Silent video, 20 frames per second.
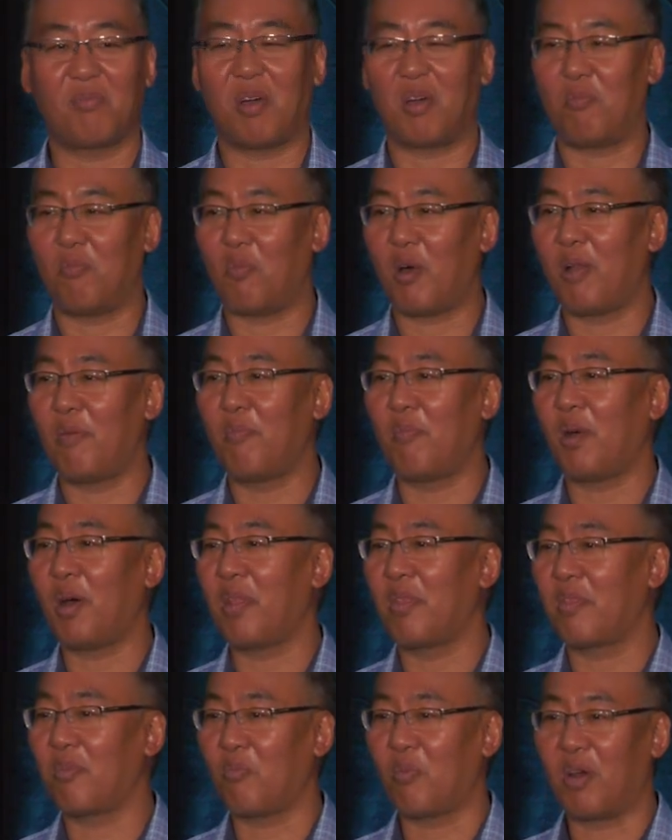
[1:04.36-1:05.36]
1
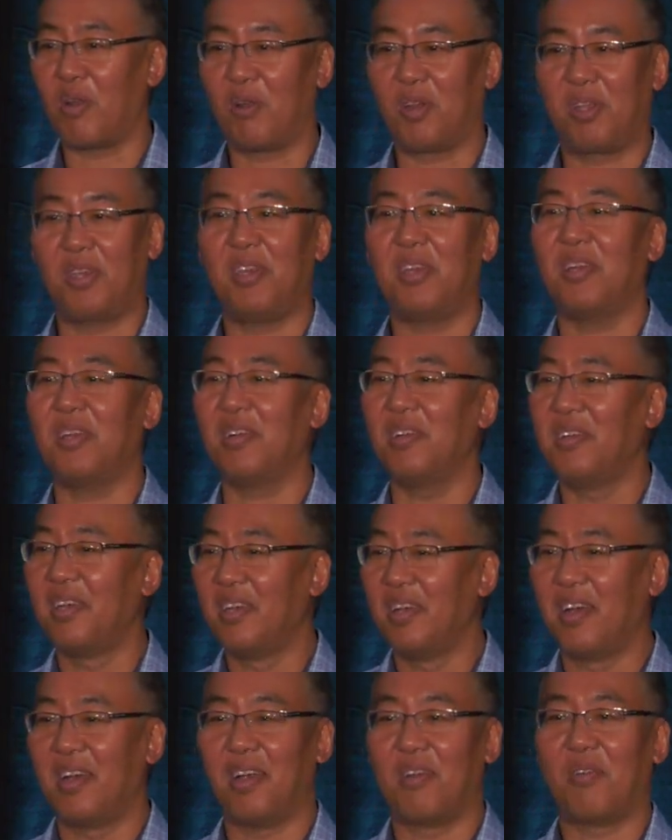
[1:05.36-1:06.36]
month, 1 year
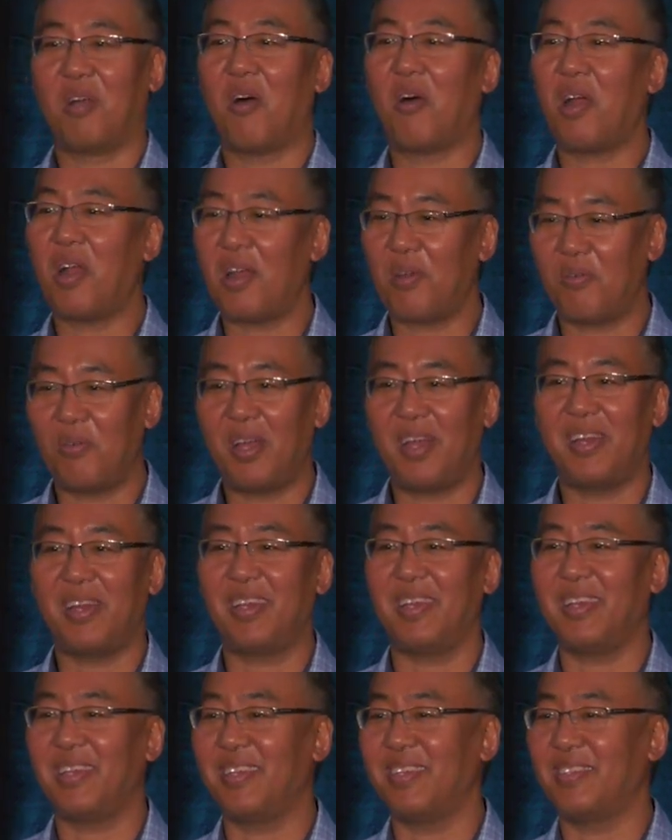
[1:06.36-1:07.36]
heart rate
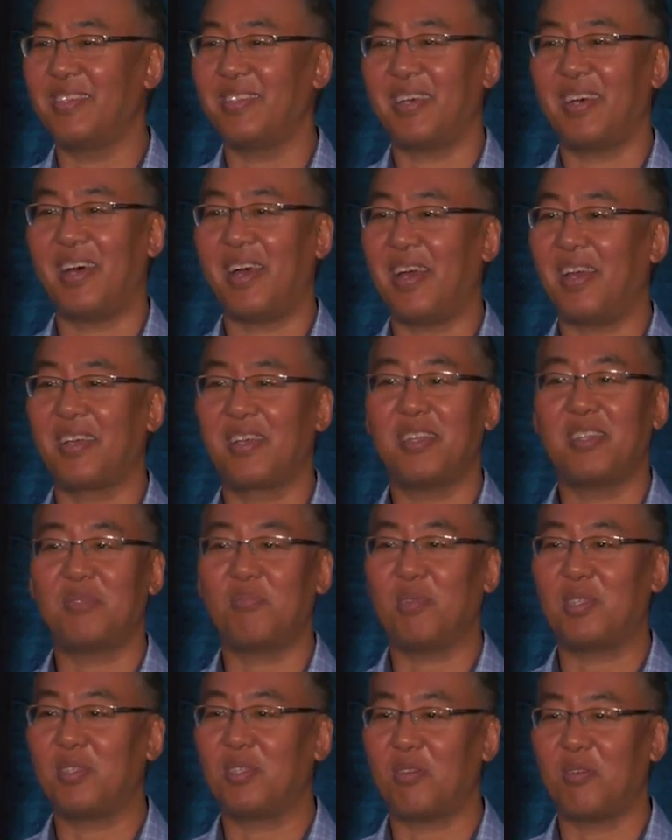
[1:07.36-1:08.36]
is. It gives
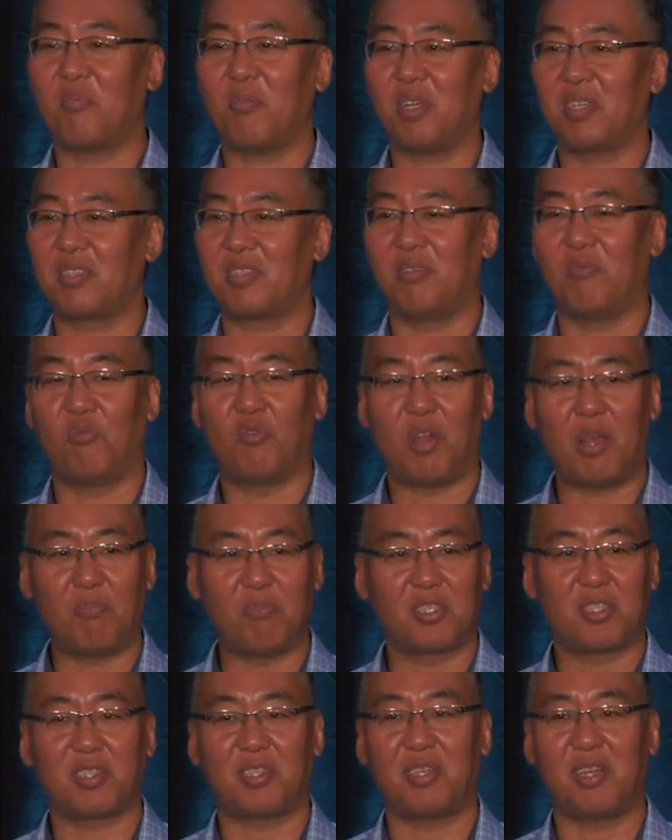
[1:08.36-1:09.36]
me so much in
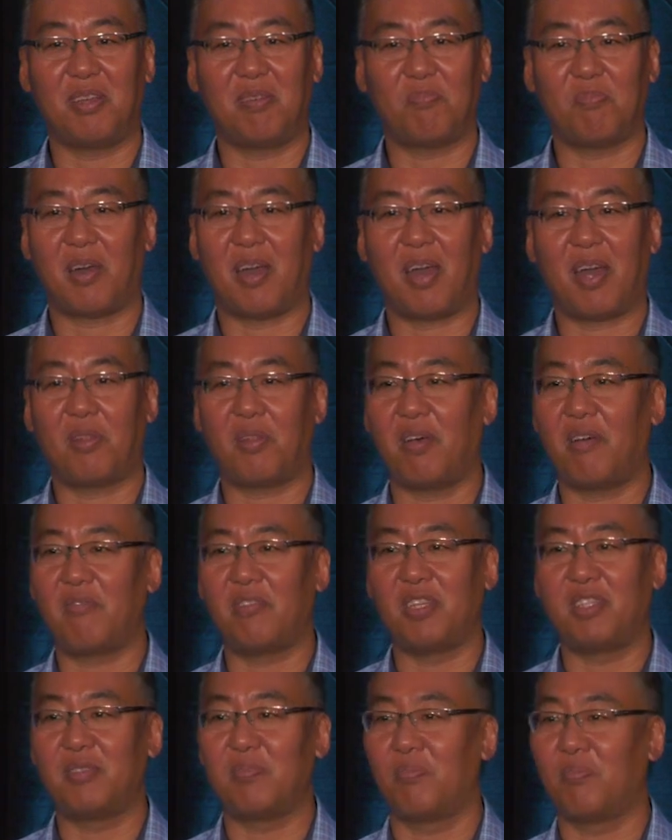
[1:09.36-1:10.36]
REM sleep. I love
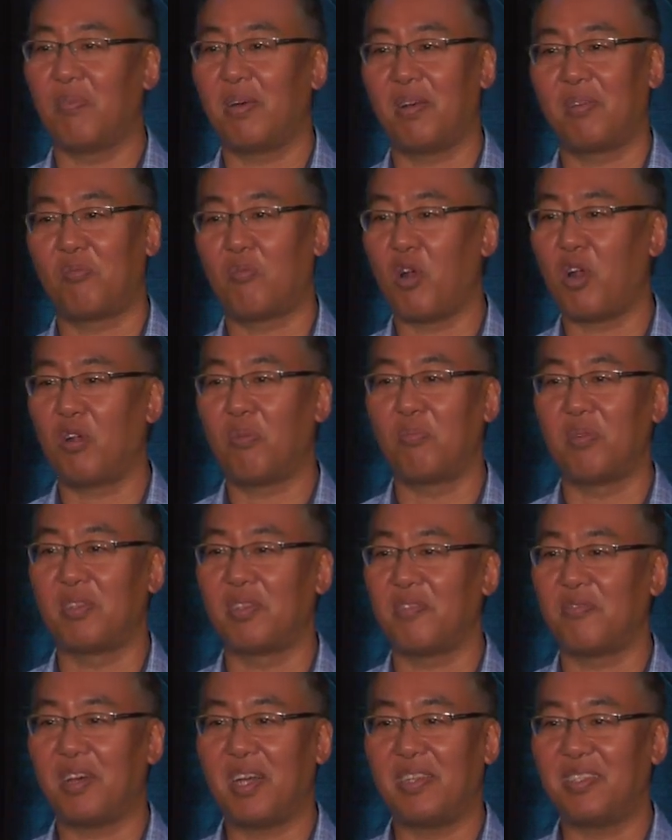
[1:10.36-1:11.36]
these wearable
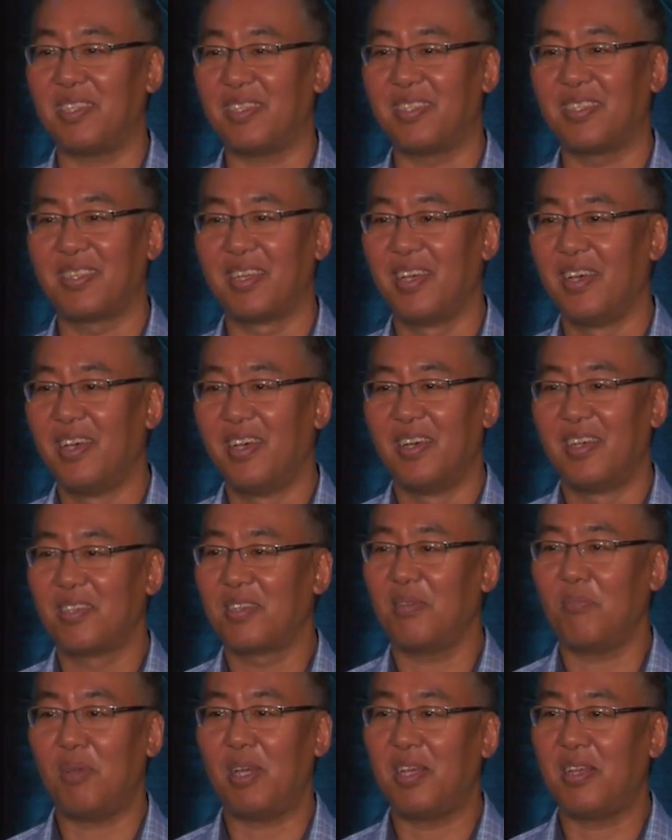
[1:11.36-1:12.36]
devices.
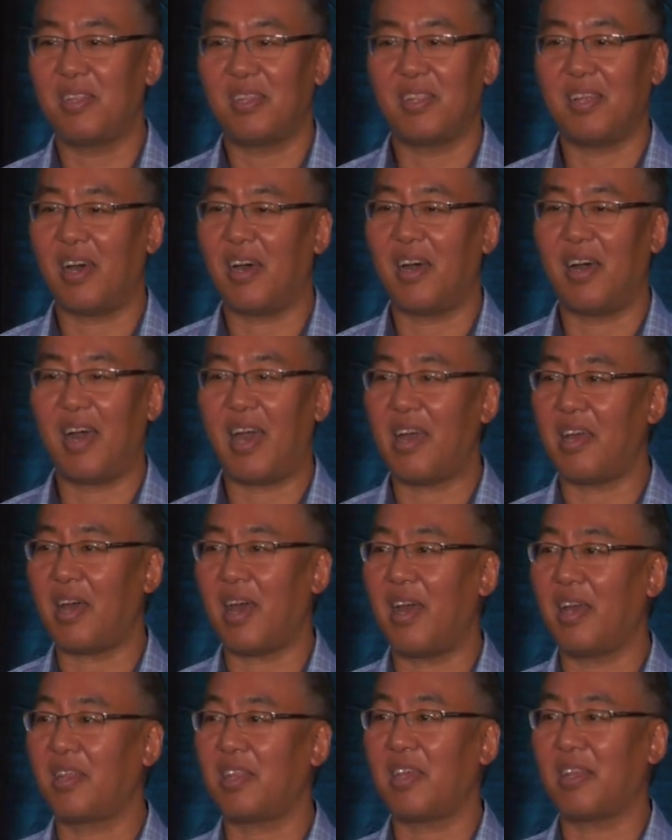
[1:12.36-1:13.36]
To me,
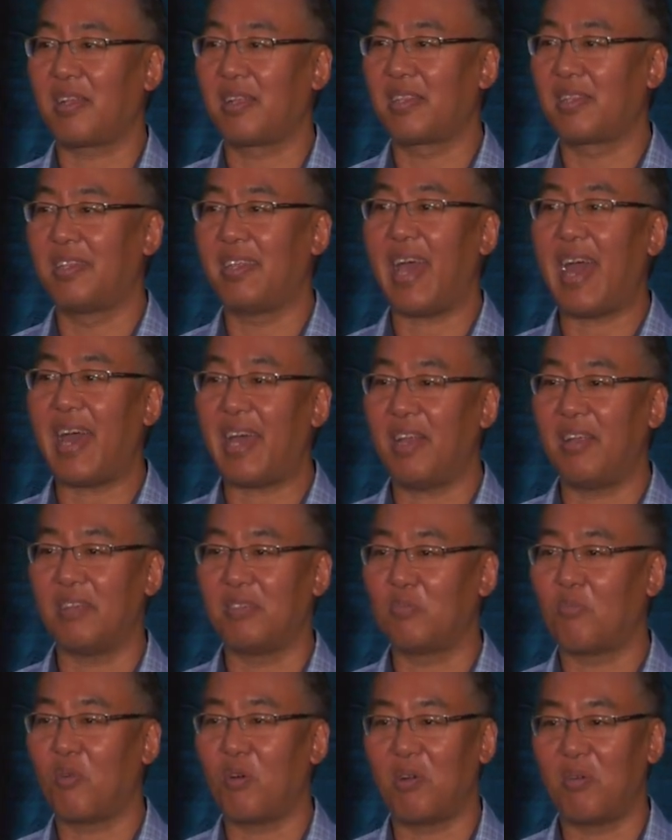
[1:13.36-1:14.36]
I think data
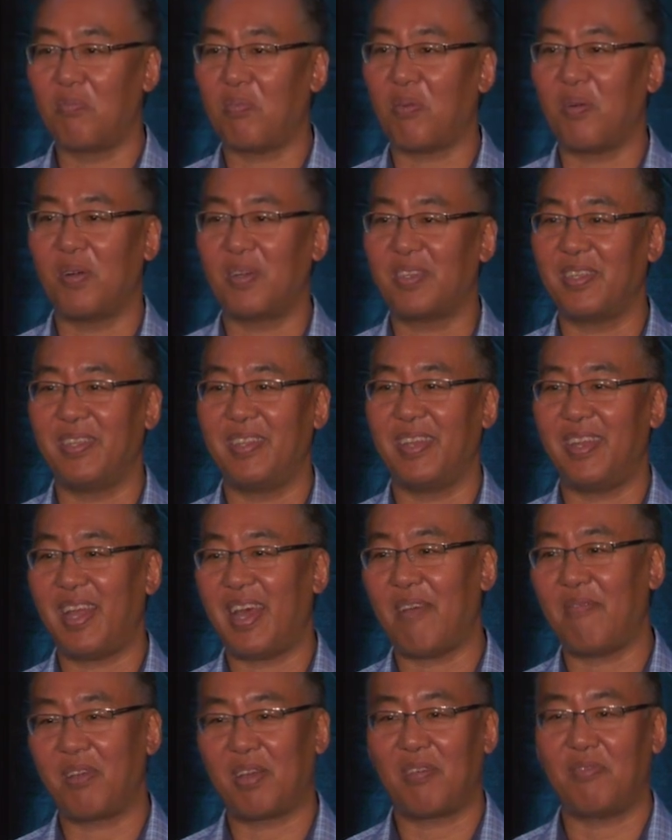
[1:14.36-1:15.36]
is more important than
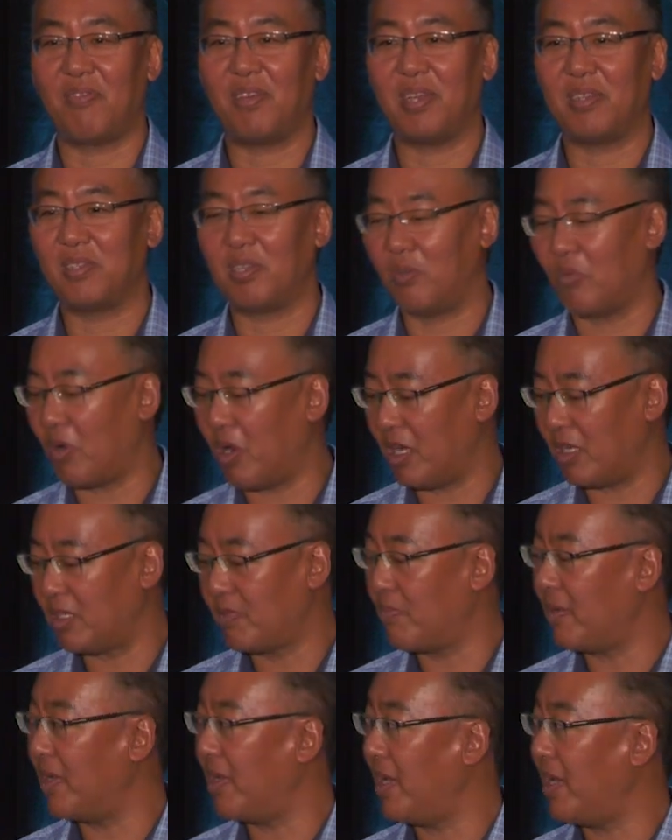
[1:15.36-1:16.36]
having a fancy watch.
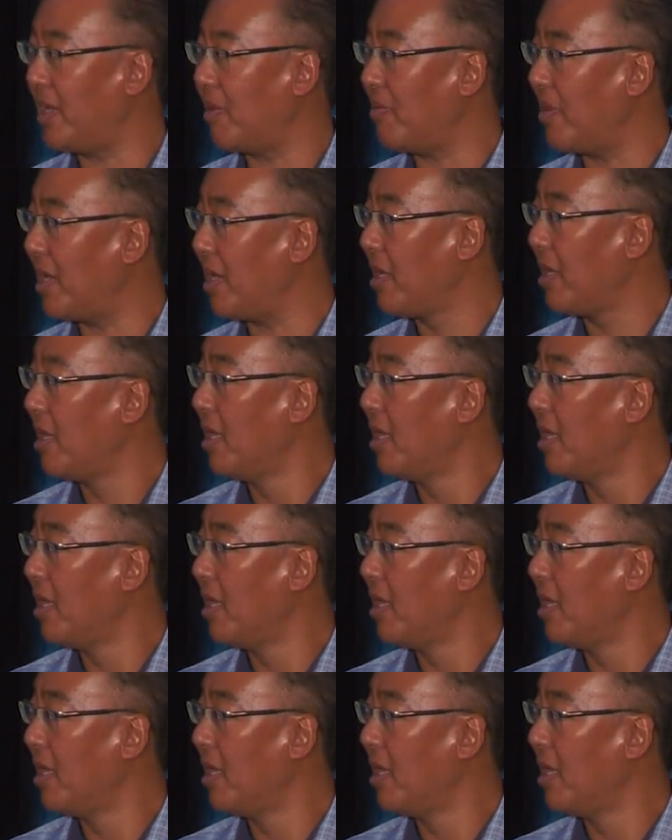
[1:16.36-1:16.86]
But anyway,